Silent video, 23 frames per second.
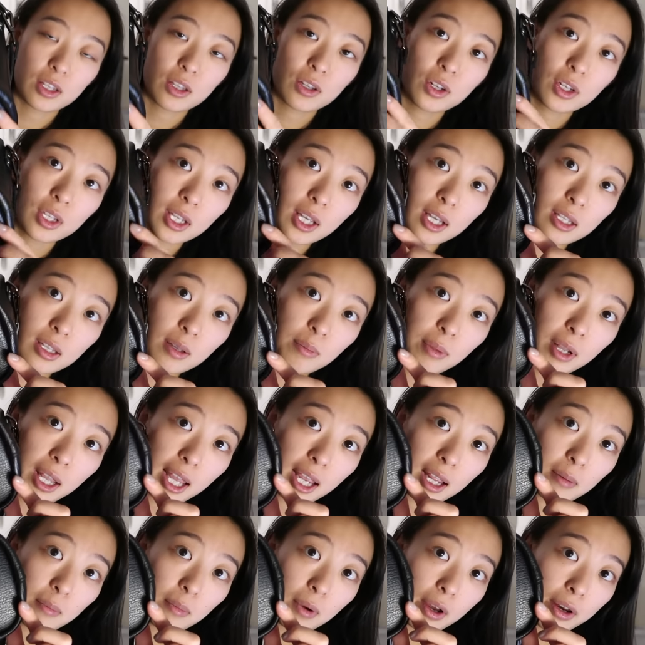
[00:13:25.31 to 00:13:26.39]
So it just has a
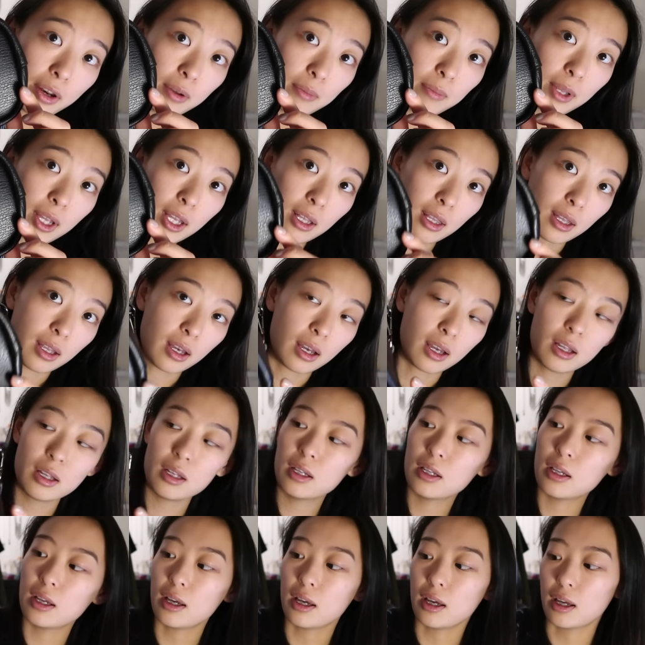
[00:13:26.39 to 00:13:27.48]
plain bottom like that
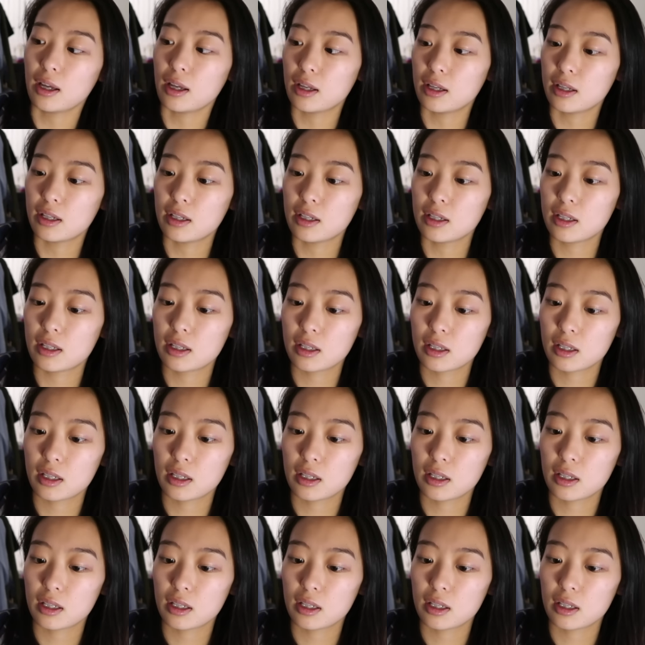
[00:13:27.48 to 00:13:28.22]
and